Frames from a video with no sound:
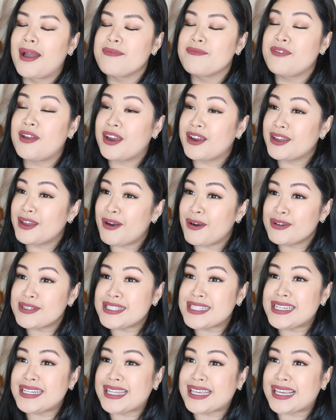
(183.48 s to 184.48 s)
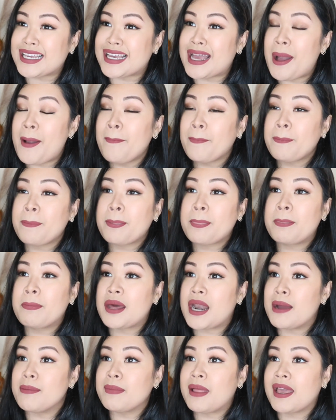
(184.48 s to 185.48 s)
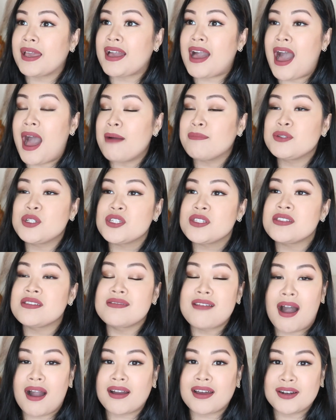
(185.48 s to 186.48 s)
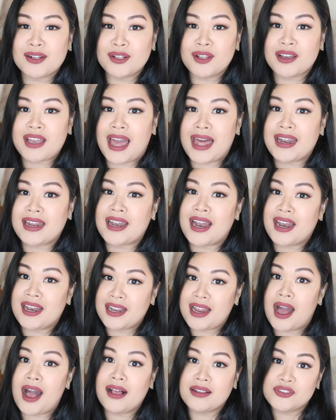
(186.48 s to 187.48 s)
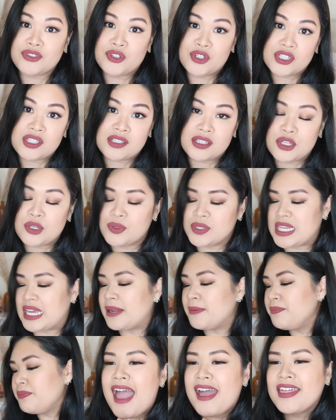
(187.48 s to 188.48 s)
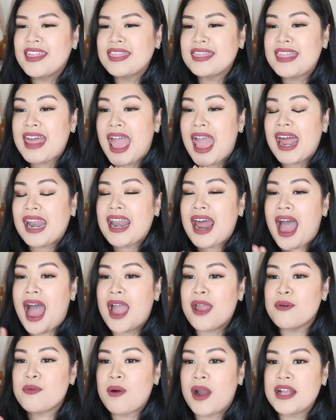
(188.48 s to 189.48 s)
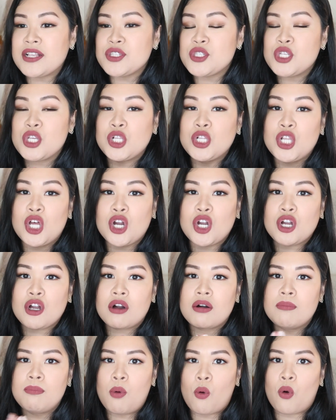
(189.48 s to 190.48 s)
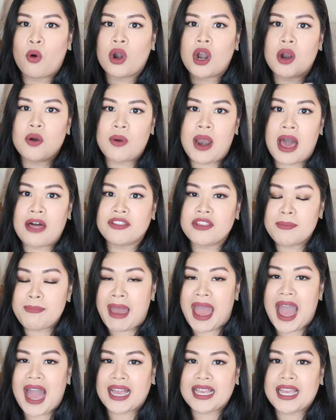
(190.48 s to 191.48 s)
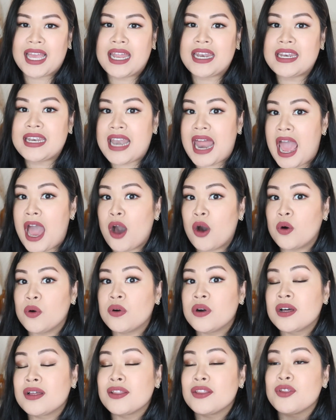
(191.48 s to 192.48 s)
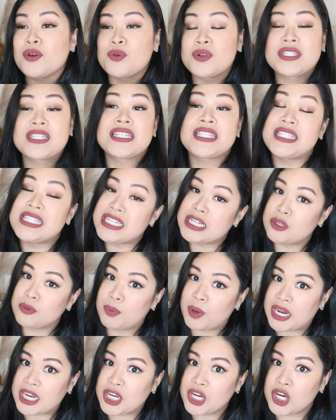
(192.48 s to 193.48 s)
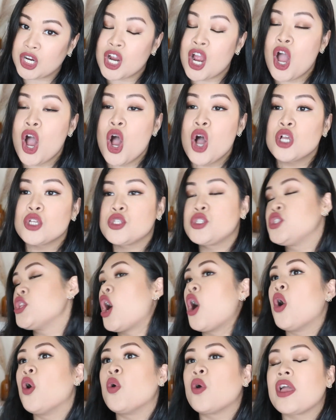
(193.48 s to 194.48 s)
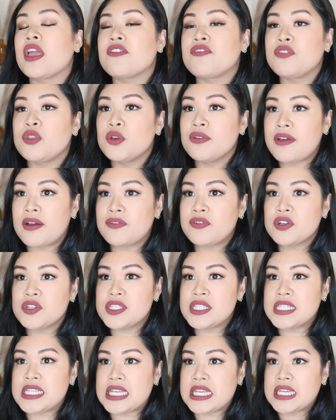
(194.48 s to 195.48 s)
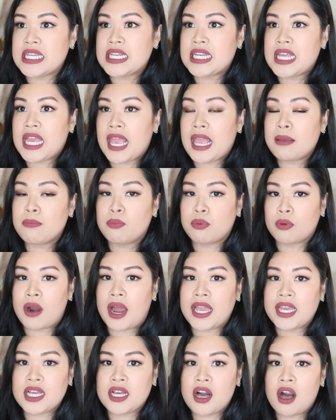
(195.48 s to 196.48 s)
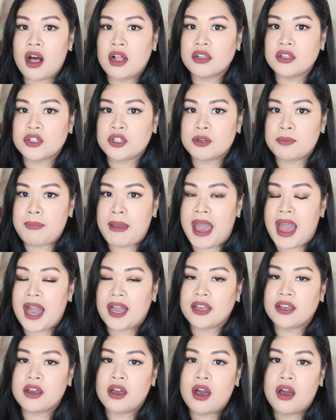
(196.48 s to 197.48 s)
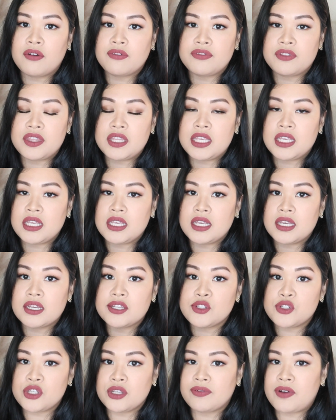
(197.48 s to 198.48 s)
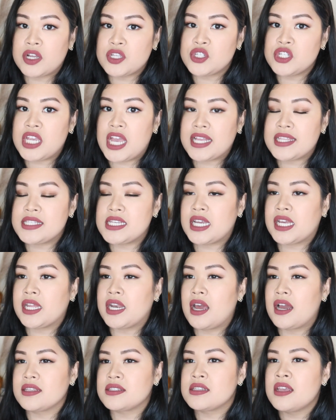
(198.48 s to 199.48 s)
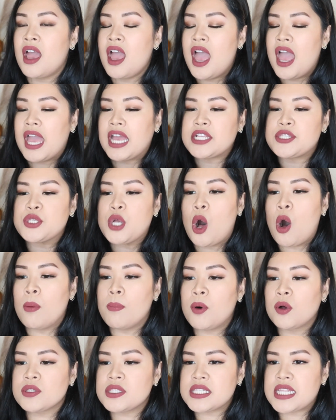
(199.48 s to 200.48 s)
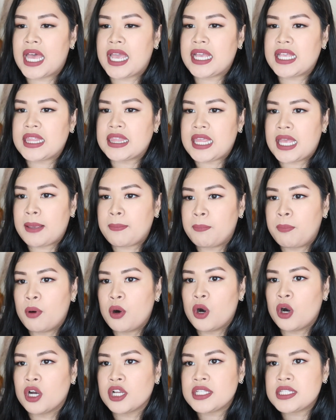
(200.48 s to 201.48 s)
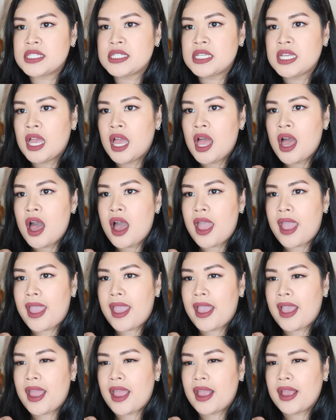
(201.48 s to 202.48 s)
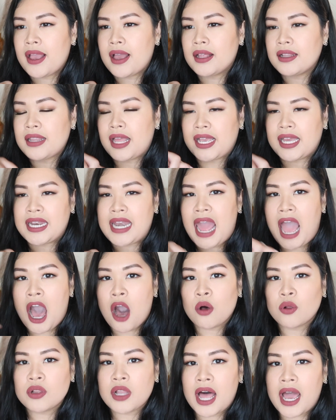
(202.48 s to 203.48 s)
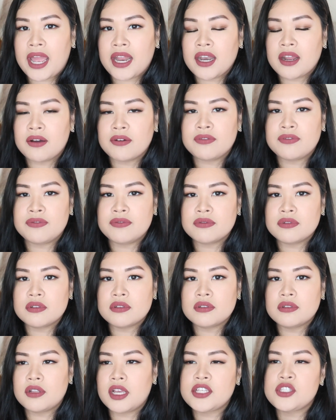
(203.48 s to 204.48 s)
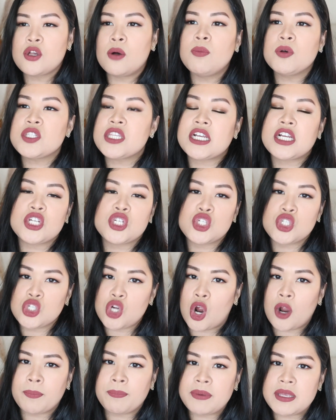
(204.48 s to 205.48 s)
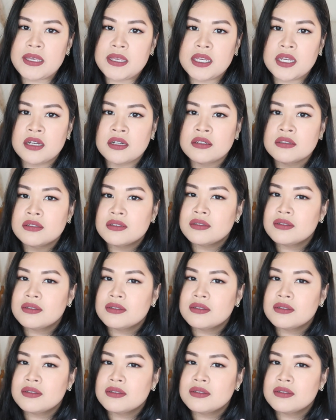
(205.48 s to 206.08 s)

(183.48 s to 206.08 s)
I'm very OCD, but I'm like, I'm just not gonna look at it, and I'll just use it. And then I went to look more around the bag, and now there was a deal breaker. So if you've ever seen a bright colored bag of the Givenchy Antigonas, it's almost like they put like an outline of, it's almost like a Sharpie